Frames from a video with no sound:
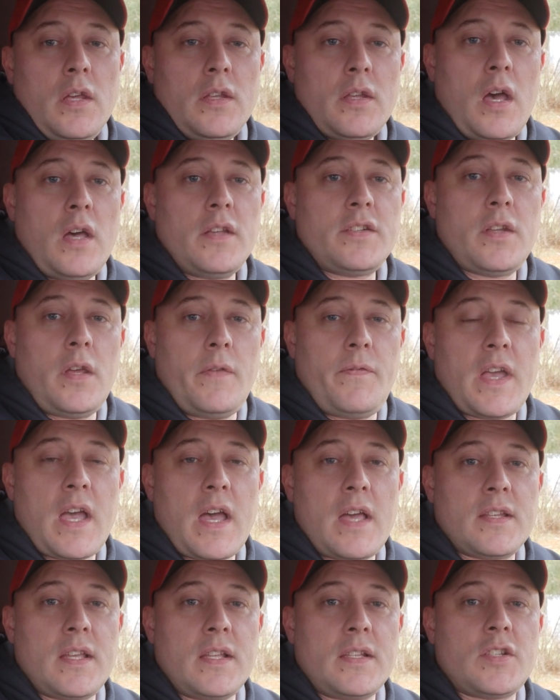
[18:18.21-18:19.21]
So if you
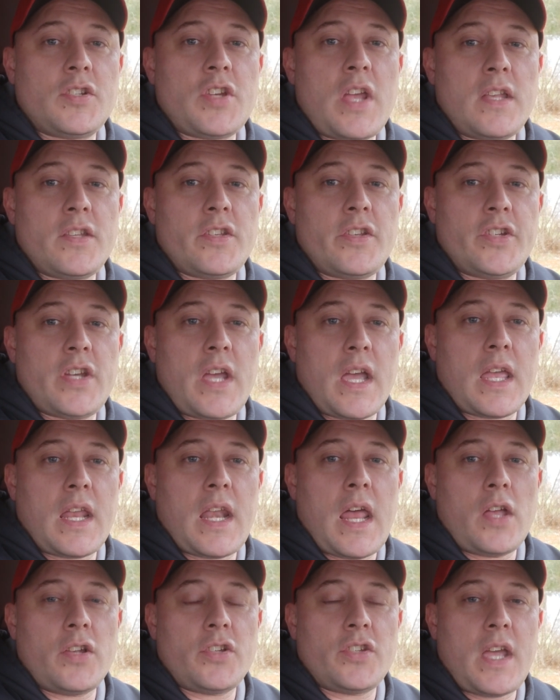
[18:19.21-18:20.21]
guys get the chance to check
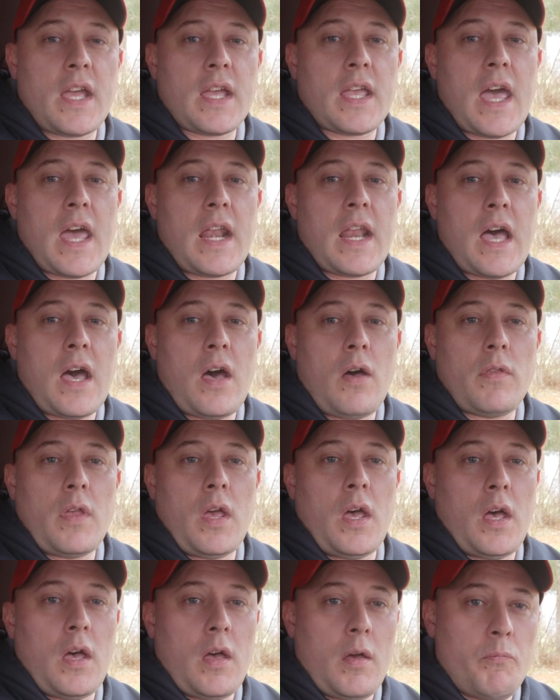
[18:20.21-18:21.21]
it out, check that out.
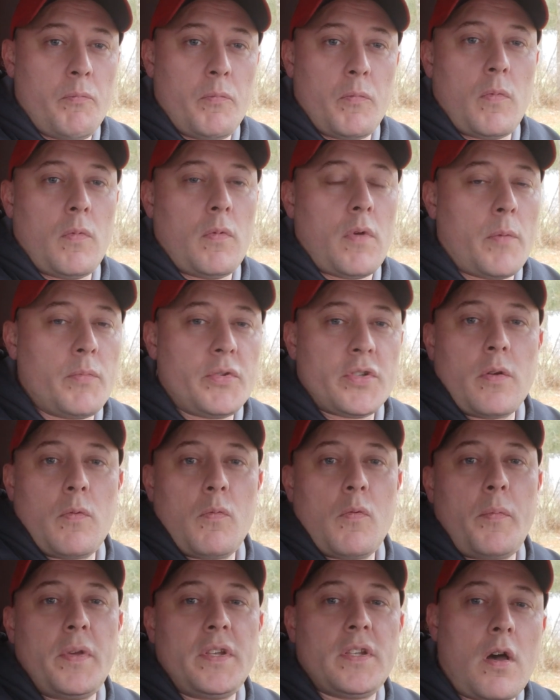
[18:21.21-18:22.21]
I'm sure
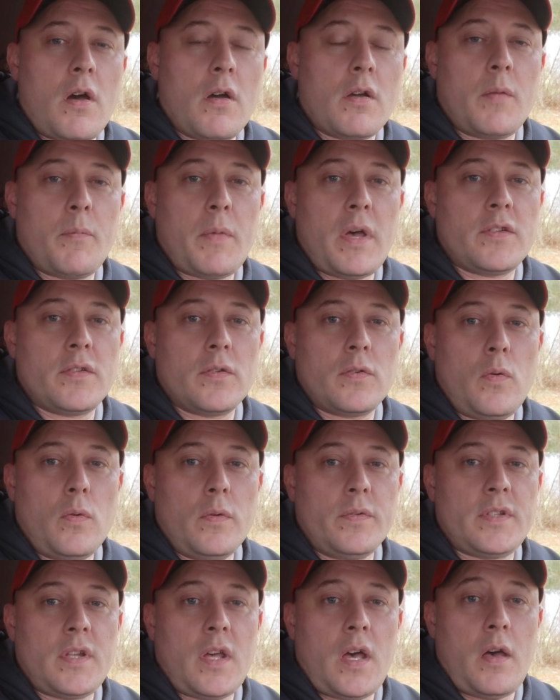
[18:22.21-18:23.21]
we'll be talking about some
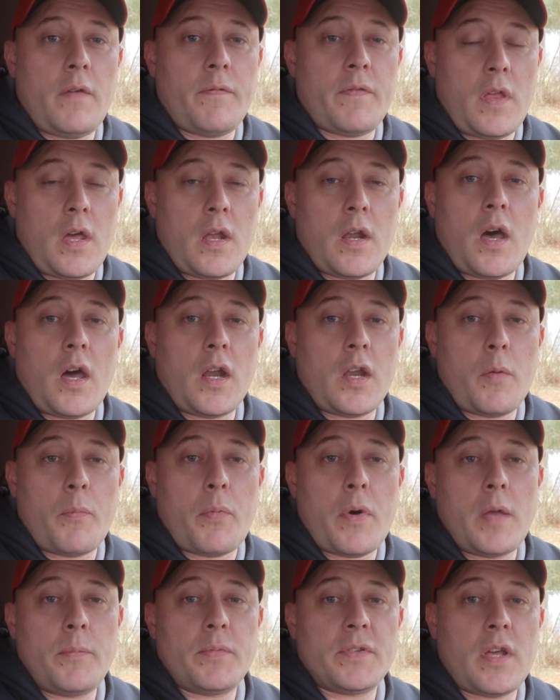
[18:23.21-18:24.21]
cool stuff, a lot of
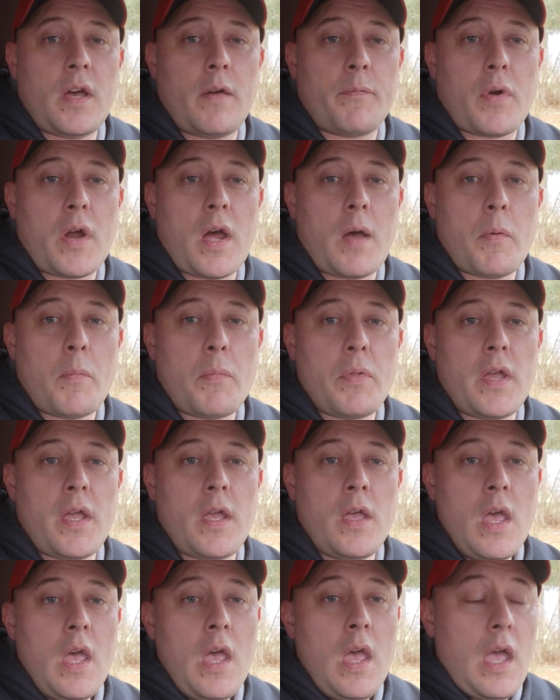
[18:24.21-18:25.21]
Audiopipe stuff probably.